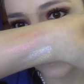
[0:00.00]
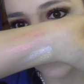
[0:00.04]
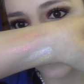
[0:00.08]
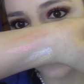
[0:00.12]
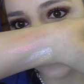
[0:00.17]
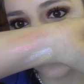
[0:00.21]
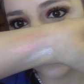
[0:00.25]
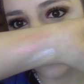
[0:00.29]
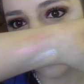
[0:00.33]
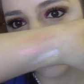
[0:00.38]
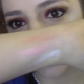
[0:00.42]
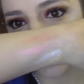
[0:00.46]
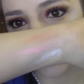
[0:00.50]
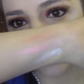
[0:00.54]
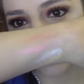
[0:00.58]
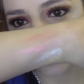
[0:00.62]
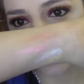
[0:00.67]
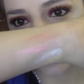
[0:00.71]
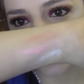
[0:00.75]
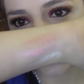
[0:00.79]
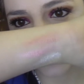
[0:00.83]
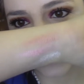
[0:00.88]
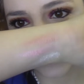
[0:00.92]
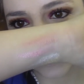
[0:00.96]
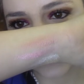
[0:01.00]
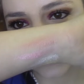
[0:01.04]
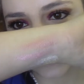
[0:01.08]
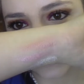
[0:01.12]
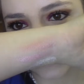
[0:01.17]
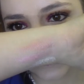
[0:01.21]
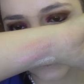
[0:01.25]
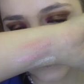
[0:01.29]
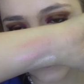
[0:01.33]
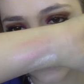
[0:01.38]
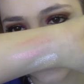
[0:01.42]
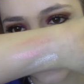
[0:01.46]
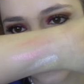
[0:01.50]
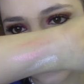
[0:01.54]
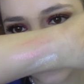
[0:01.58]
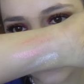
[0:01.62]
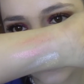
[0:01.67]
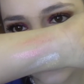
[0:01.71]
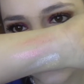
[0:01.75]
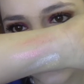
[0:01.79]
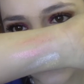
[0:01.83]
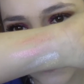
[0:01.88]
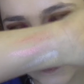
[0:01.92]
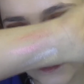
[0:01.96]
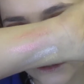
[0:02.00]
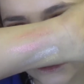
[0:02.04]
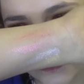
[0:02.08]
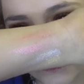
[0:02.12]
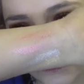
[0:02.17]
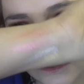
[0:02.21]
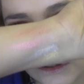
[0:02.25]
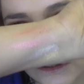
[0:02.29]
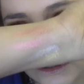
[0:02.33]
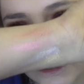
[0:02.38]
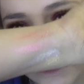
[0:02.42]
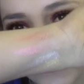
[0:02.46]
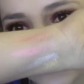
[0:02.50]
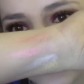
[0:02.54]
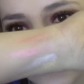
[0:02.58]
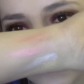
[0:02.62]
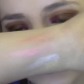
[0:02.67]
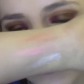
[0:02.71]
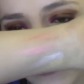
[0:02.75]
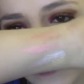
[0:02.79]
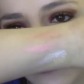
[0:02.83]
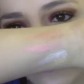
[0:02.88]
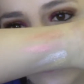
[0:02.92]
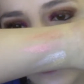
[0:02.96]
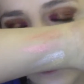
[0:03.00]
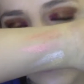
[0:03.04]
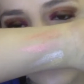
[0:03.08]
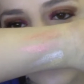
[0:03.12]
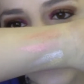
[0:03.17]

the ones that I didn't use actually do seem to be quite